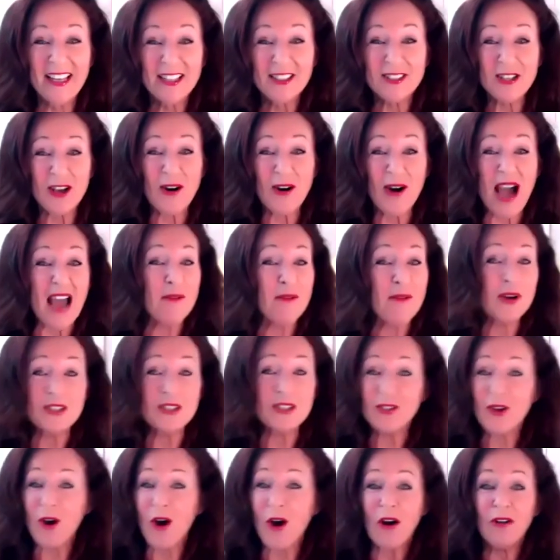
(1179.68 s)
so I
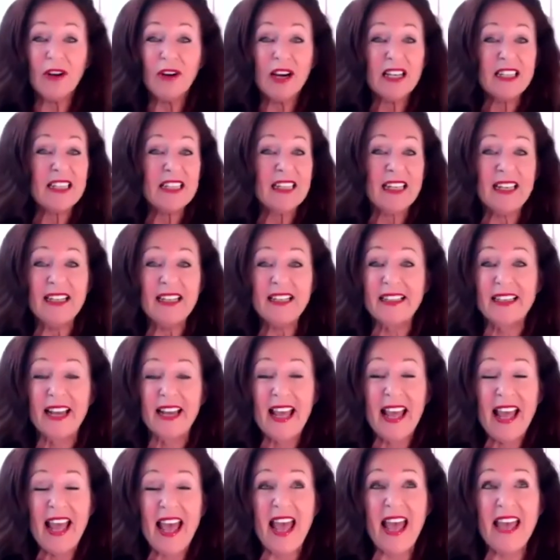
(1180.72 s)
was already
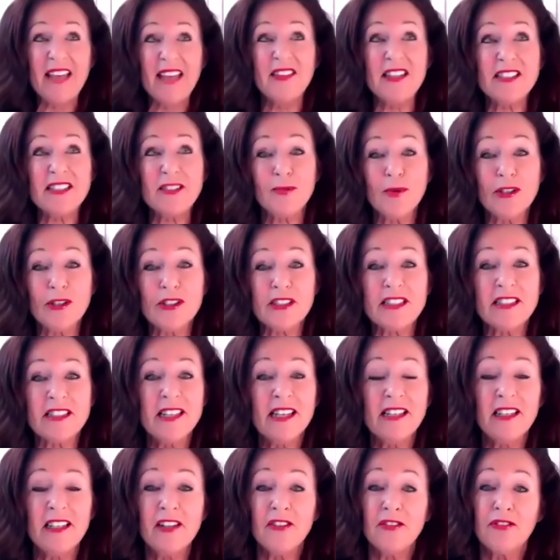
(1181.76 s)
in. And this was
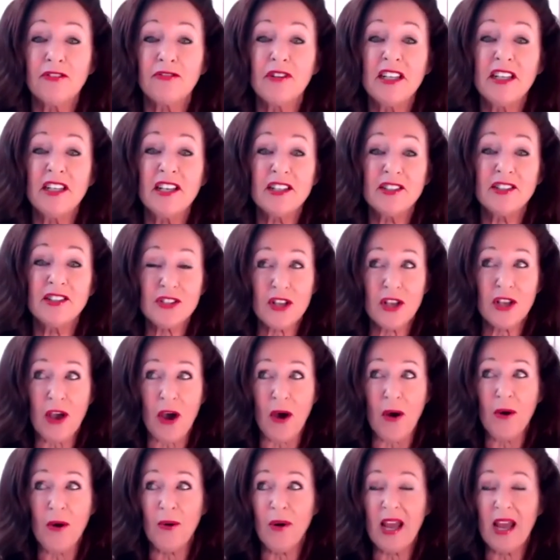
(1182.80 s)
nearly three years
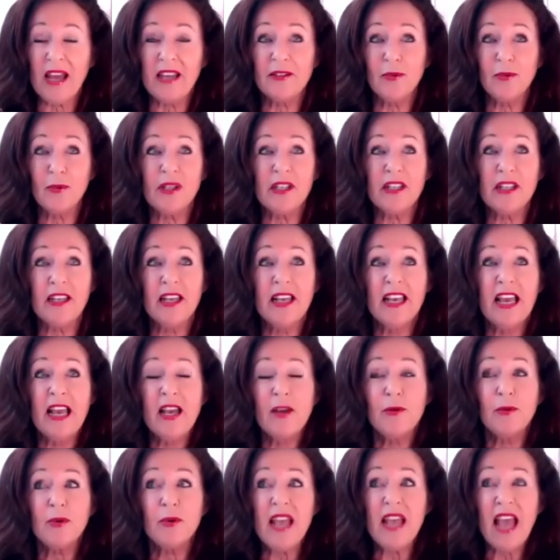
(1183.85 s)
ago. And we,
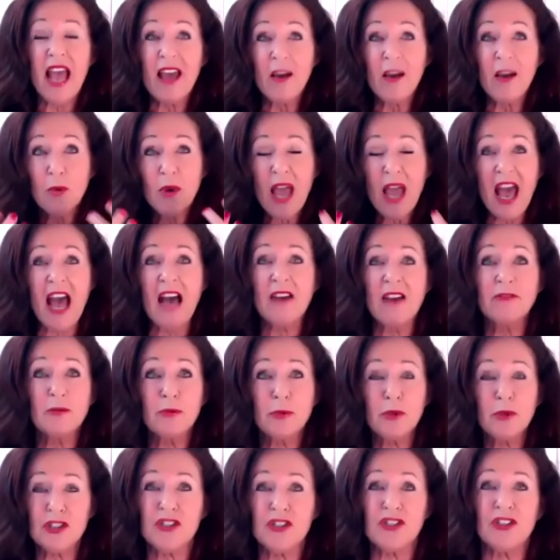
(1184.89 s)
we, have we have a
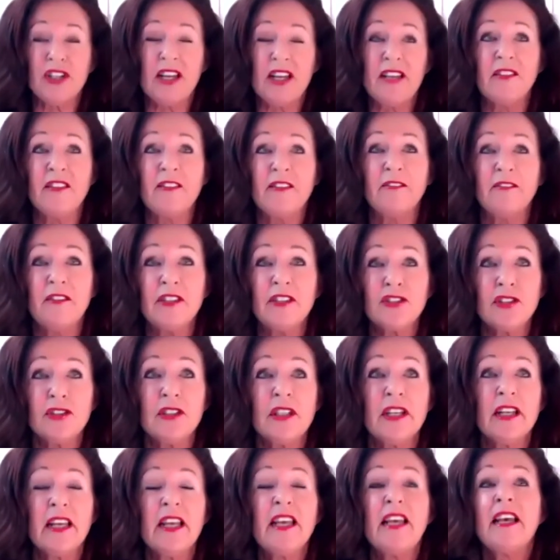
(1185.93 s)
vision. And the
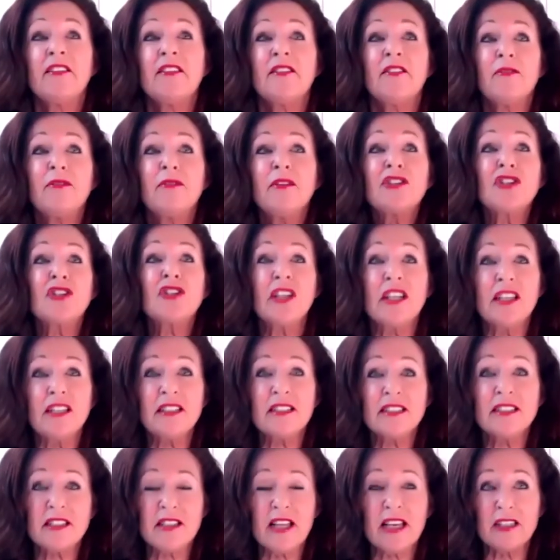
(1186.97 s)
vision, the vision
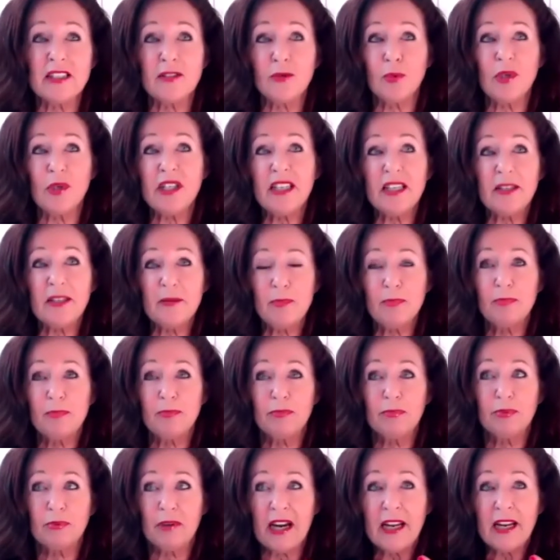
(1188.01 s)
is that we
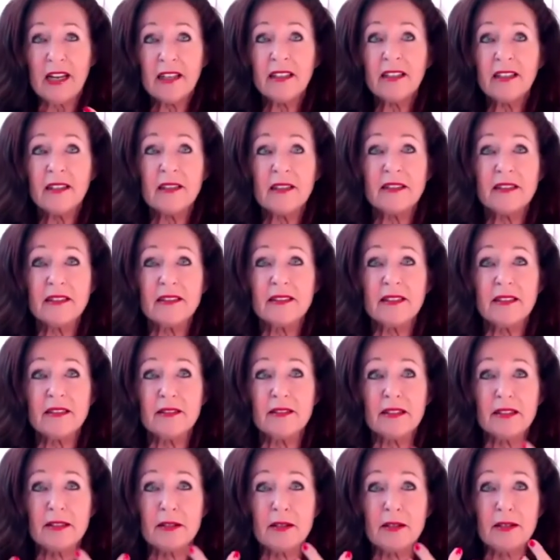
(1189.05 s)
bring
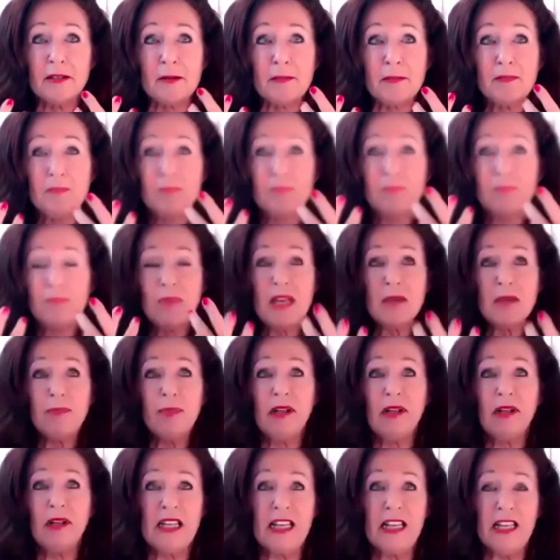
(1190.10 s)
the
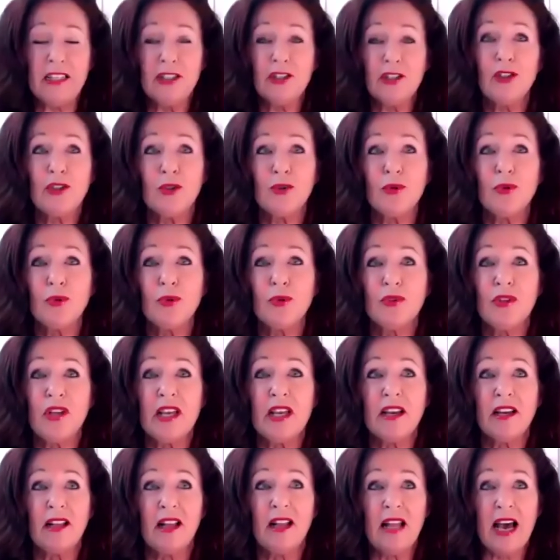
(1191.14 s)
people into
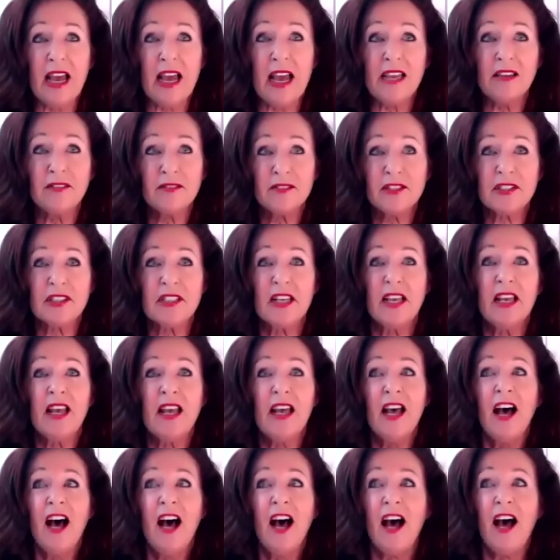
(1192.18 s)
their lives
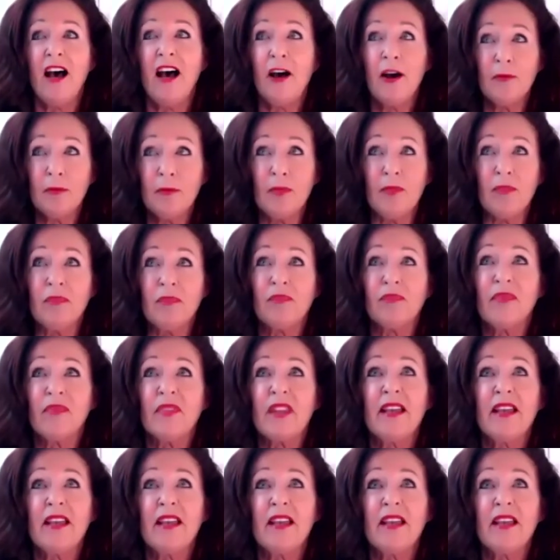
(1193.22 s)
um,